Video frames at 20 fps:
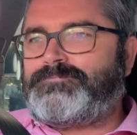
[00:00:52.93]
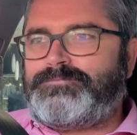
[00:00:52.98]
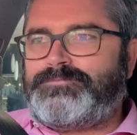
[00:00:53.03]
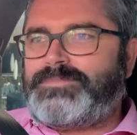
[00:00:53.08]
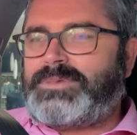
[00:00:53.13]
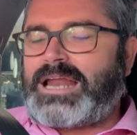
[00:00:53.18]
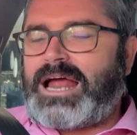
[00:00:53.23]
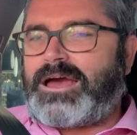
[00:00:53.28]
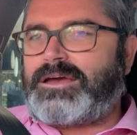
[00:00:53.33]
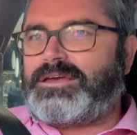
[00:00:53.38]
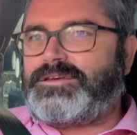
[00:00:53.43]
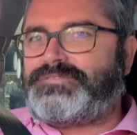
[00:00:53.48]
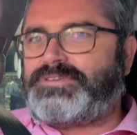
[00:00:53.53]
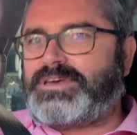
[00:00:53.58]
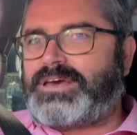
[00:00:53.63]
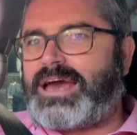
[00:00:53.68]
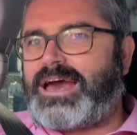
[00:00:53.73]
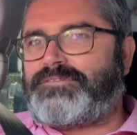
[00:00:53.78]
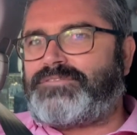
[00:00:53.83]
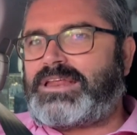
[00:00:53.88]
You know, if
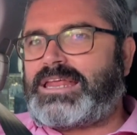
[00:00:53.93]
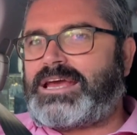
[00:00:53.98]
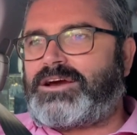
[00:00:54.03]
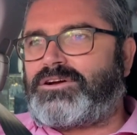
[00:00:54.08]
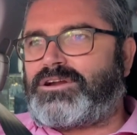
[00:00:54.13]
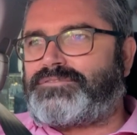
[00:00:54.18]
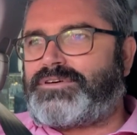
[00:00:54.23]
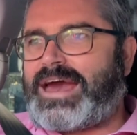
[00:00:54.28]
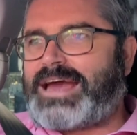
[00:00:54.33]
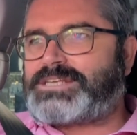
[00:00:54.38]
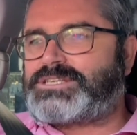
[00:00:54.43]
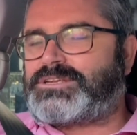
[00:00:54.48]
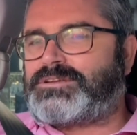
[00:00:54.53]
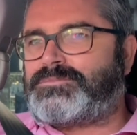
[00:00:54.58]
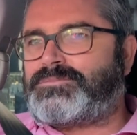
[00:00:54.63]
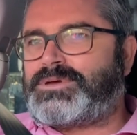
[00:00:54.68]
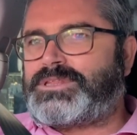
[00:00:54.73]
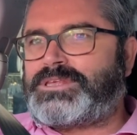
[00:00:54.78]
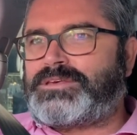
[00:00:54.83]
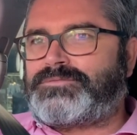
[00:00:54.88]
you have any kind of
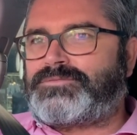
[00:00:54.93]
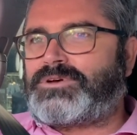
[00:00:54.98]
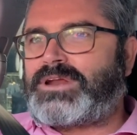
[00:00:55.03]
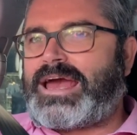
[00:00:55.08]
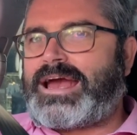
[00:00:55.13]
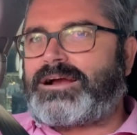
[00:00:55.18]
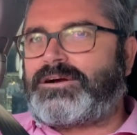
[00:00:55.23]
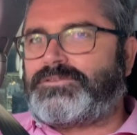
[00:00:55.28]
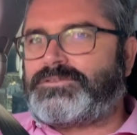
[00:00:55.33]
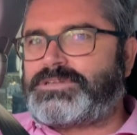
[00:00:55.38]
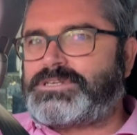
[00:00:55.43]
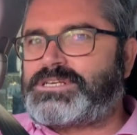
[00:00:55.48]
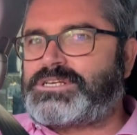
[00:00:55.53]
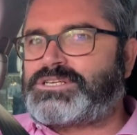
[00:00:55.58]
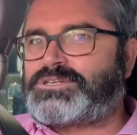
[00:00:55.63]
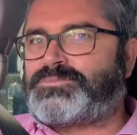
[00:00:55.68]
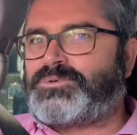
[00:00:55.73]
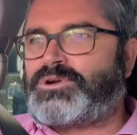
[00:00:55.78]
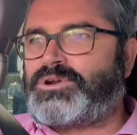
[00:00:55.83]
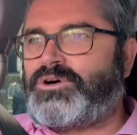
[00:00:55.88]
accident, whether you've got alcohol in your
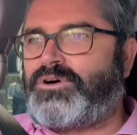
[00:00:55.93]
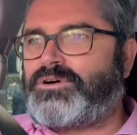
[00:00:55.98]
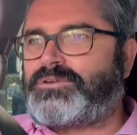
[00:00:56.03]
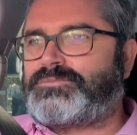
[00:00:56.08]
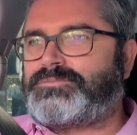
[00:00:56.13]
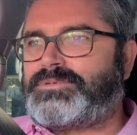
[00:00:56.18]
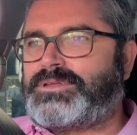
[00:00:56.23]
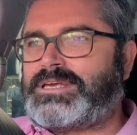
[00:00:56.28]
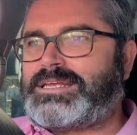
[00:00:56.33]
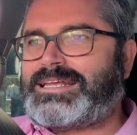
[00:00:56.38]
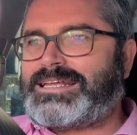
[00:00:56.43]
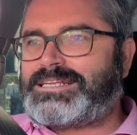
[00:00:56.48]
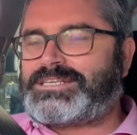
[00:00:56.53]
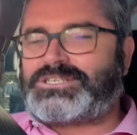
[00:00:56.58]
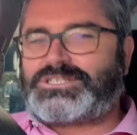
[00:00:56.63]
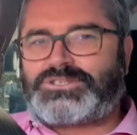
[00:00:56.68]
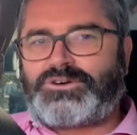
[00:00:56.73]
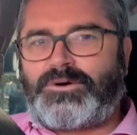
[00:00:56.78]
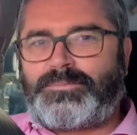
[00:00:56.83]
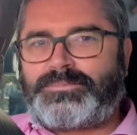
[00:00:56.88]
system or not, you need to
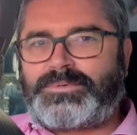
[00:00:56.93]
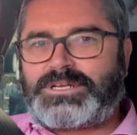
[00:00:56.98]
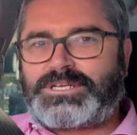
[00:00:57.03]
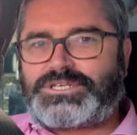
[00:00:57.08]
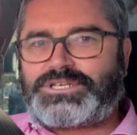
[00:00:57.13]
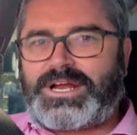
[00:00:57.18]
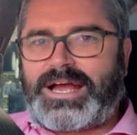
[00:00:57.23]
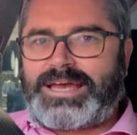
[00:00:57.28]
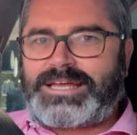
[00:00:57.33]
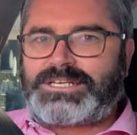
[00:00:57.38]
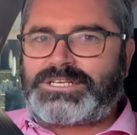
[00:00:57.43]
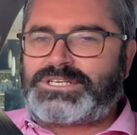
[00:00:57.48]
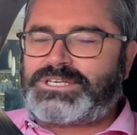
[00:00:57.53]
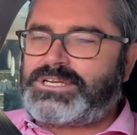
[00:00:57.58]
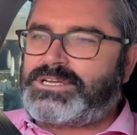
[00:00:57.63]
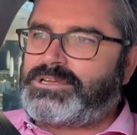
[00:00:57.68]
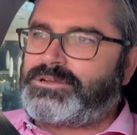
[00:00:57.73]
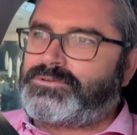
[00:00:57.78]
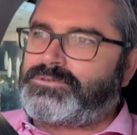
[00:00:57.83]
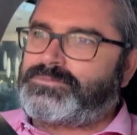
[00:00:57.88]
stop and exchange
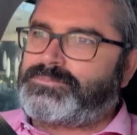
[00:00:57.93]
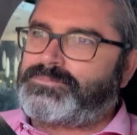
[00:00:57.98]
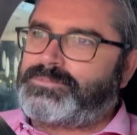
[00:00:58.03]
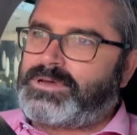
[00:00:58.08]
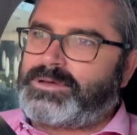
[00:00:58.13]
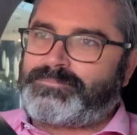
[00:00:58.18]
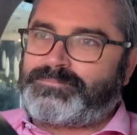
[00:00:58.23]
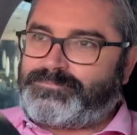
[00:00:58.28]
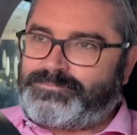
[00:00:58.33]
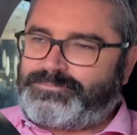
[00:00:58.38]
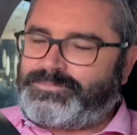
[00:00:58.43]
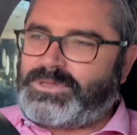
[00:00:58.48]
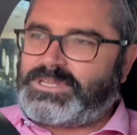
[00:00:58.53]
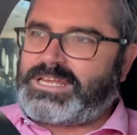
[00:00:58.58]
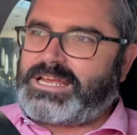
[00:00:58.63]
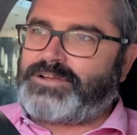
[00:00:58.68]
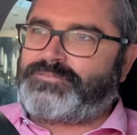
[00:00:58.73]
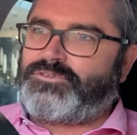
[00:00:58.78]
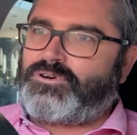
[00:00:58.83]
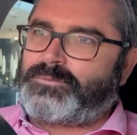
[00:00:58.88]
your
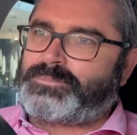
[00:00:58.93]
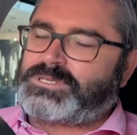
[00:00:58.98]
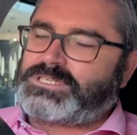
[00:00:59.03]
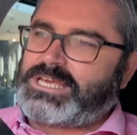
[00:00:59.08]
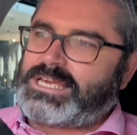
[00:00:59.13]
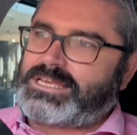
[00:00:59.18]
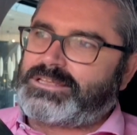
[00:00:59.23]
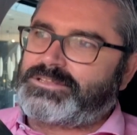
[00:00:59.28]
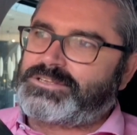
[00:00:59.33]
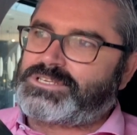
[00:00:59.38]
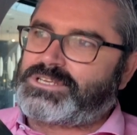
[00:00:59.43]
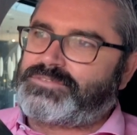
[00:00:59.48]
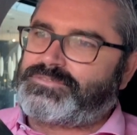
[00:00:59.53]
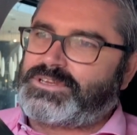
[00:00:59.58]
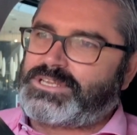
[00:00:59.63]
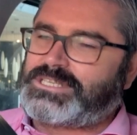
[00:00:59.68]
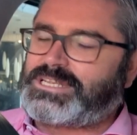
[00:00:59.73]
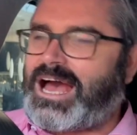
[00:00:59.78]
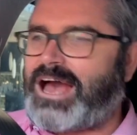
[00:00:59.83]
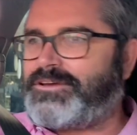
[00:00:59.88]
identifying particulars, and if
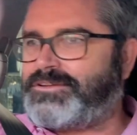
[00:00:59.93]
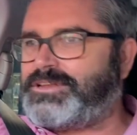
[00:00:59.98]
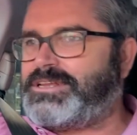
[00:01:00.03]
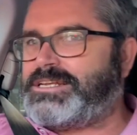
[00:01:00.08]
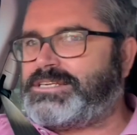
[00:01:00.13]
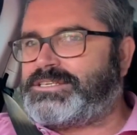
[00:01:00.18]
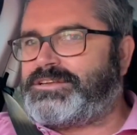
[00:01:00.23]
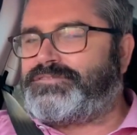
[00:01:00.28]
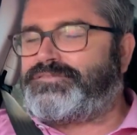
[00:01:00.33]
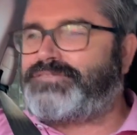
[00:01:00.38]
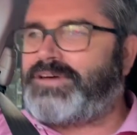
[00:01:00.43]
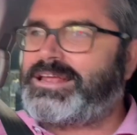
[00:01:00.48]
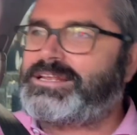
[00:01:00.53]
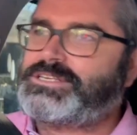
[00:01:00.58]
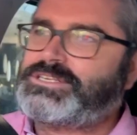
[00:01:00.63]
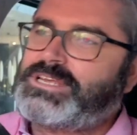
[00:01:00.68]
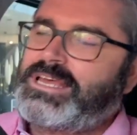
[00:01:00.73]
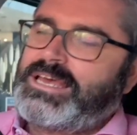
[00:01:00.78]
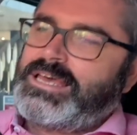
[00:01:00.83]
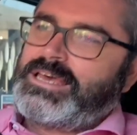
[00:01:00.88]
you don't, it is an offence.